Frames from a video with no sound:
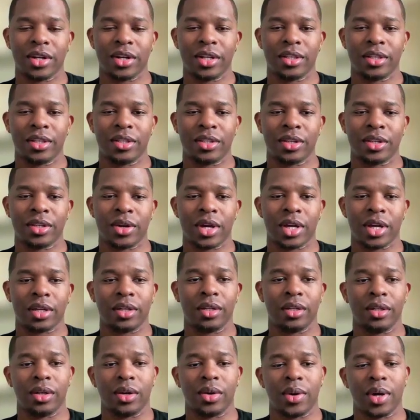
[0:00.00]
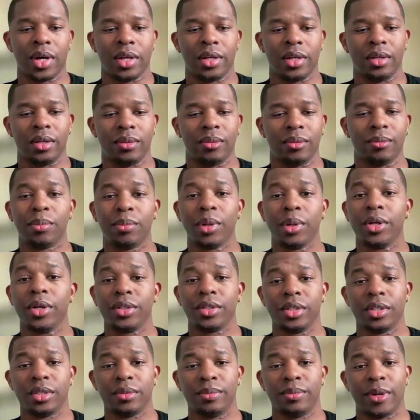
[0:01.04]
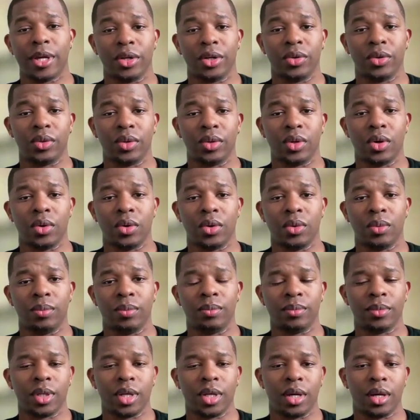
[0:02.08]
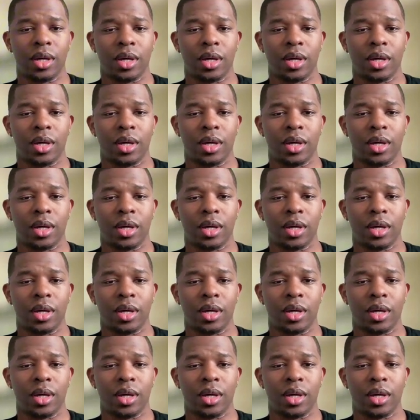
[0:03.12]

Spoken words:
started. So I couldn't go out and purchase my own home